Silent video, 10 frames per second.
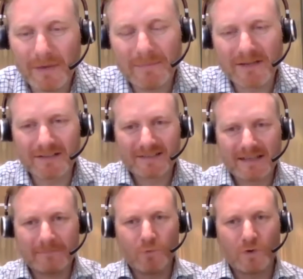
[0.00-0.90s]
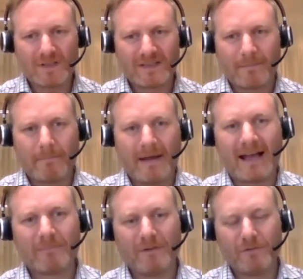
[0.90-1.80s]
maybe I'm going to step one step
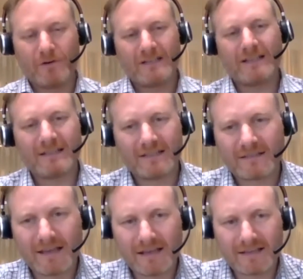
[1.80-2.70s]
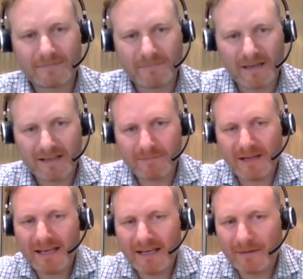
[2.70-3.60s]
back before I just
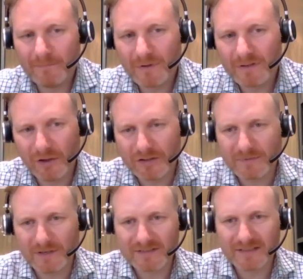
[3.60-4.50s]
explain Launchbox.